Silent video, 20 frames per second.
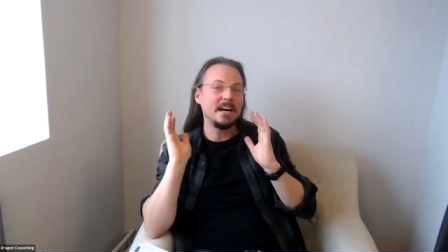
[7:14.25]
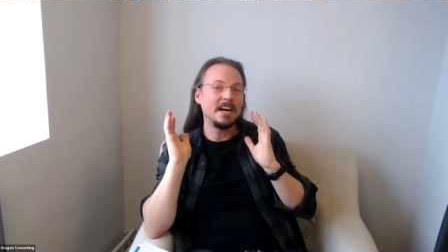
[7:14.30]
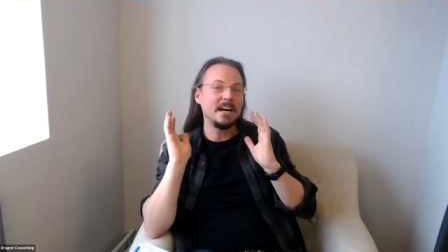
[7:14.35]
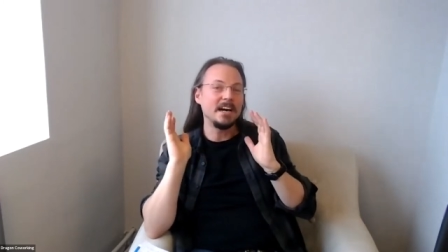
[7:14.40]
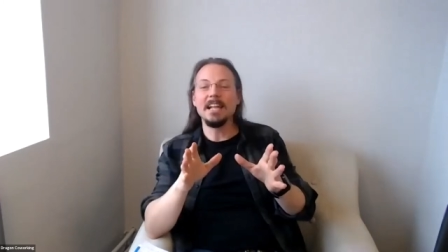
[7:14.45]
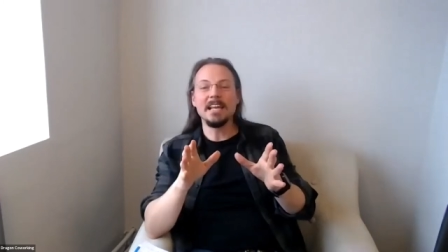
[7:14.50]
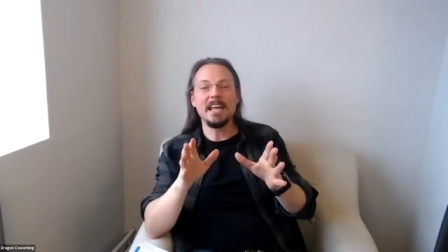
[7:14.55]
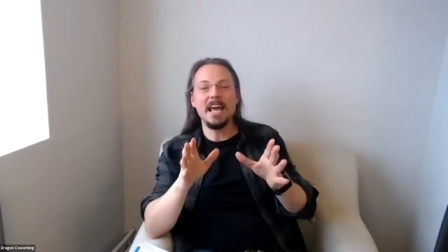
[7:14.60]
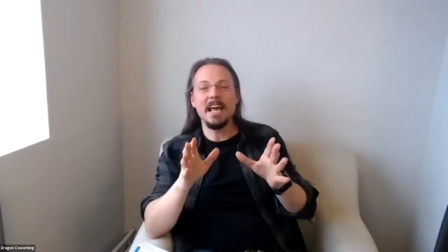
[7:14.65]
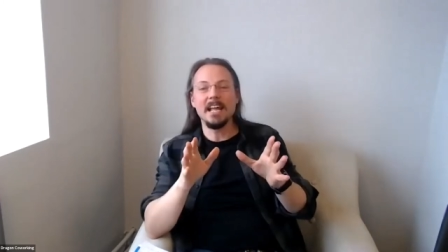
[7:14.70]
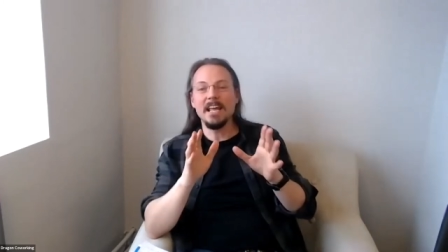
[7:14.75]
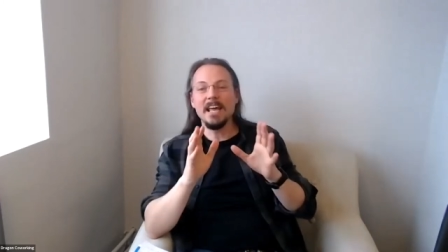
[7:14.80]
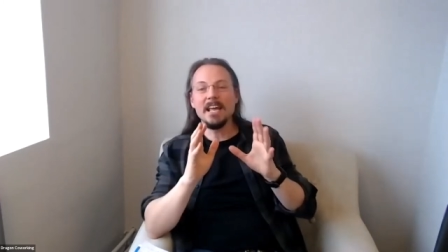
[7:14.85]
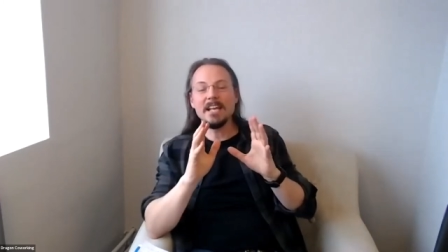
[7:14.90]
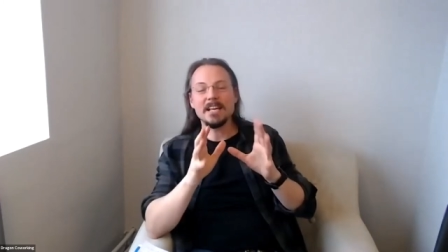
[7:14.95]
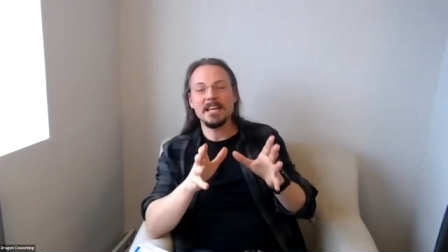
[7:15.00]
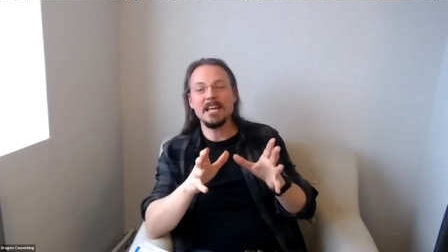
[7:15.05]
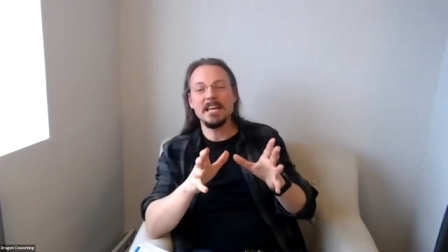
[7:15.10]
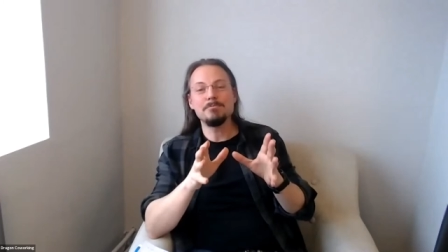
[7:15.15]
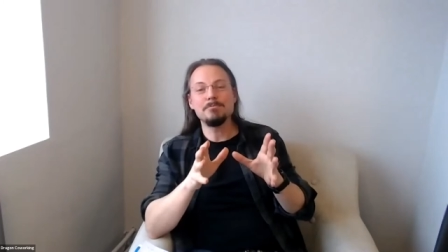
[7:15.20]
And again,
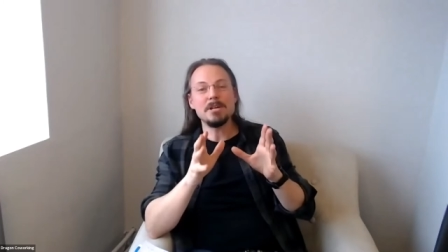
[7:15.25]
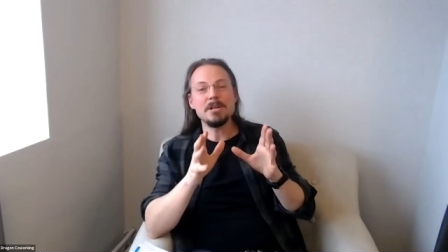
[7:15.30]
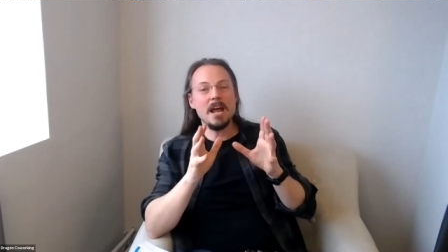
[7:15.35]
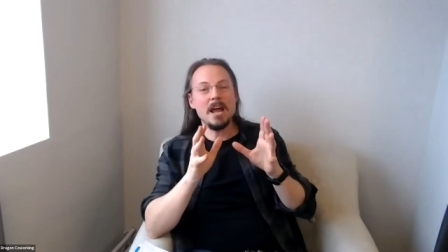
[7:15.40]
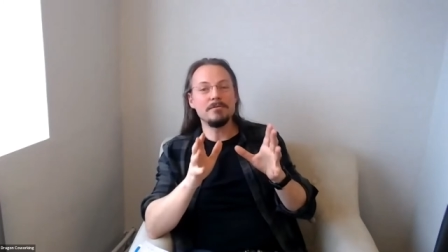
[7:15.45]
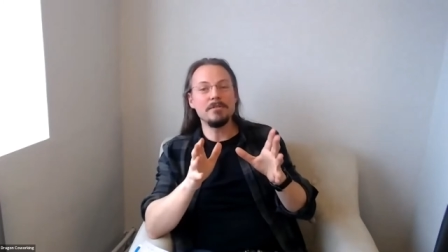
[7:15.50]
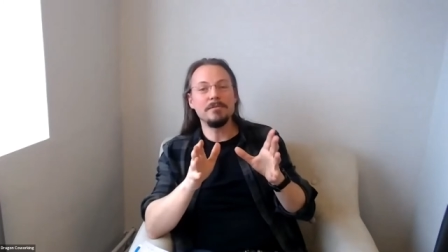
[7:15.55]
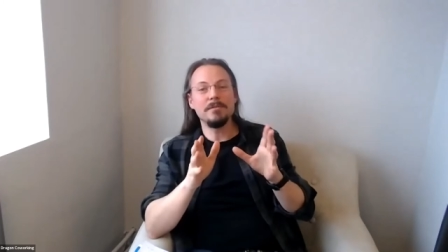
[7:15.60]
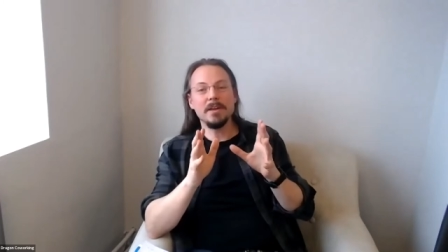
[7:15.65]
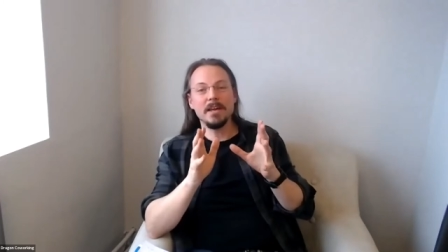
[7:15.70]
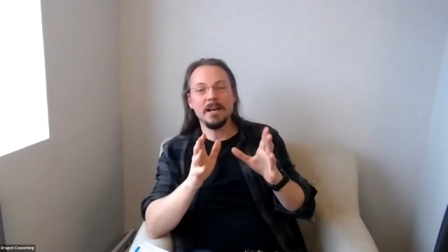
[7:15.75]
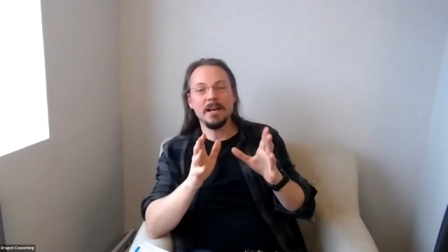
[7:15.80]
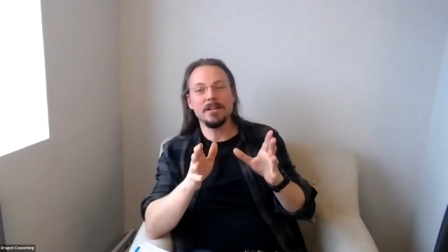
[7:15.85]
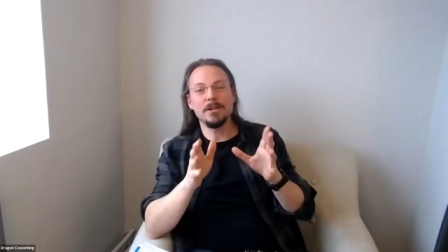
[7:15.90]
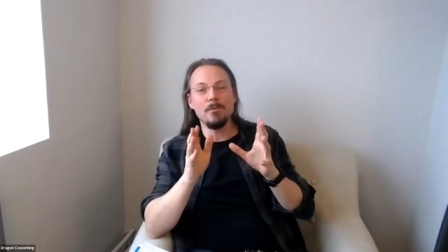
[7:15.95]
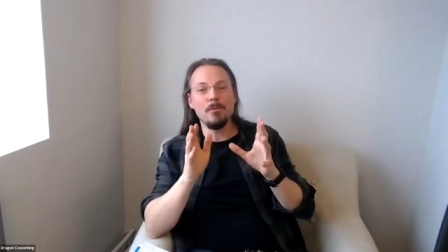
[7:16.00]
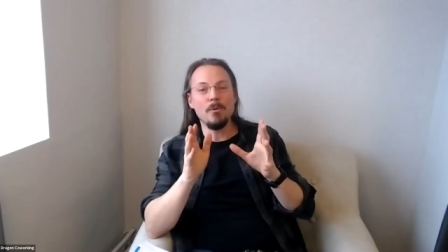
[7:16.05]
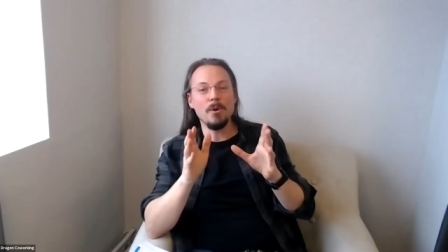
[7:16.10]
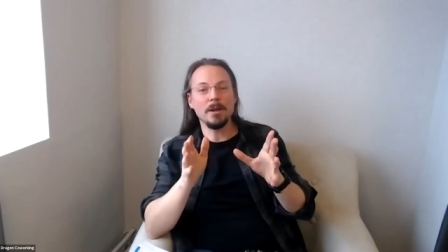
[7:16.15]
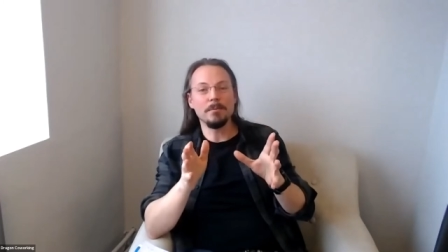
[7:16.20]
it keeps everything
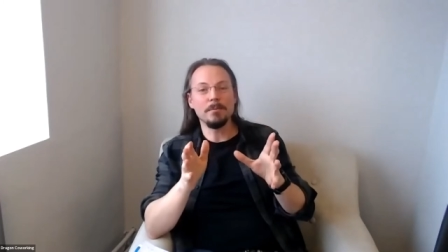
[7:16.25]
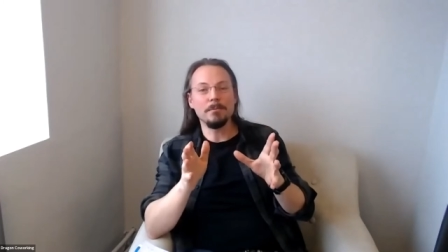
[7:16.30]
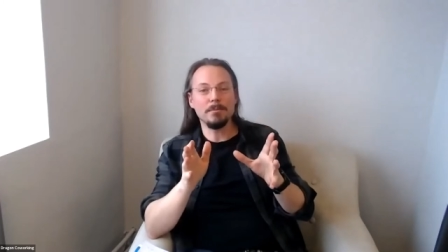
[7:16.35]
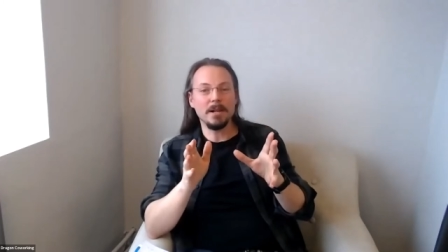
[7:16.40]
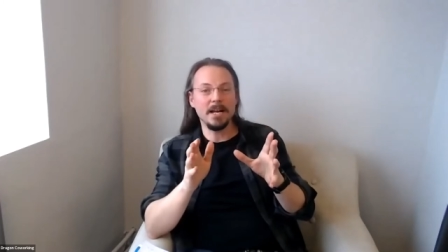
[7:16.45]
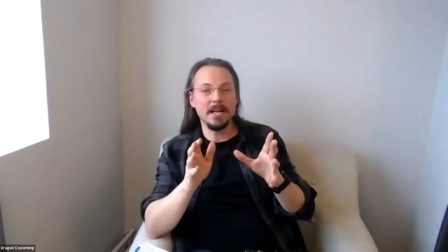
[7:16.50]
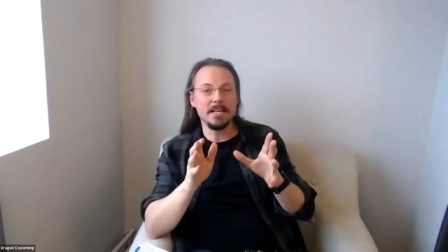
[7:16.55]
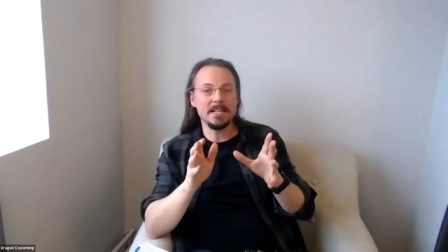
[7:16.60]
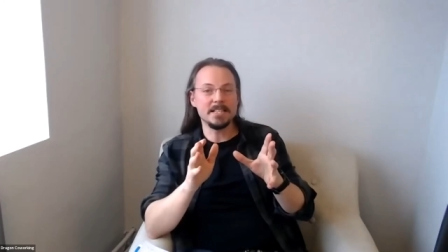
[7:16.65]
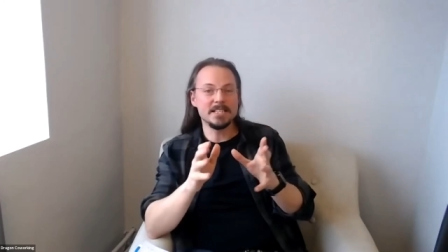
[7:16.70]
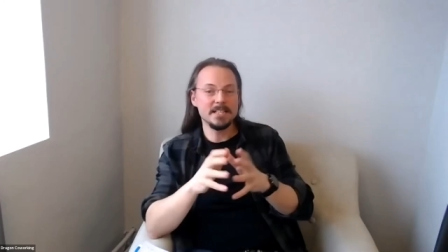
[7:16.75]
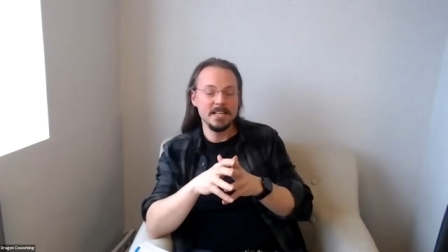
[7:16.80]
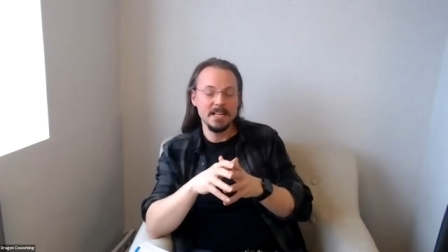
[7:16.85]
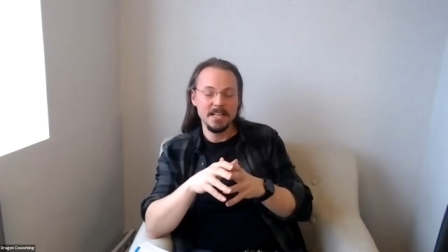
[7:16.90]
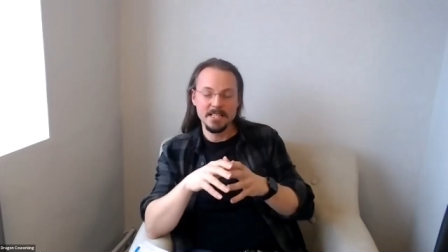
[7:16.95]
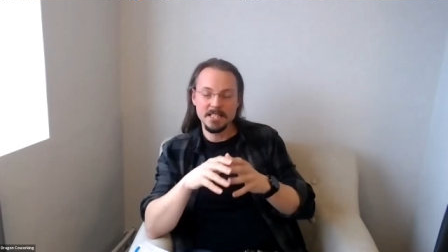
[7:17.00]
under one place.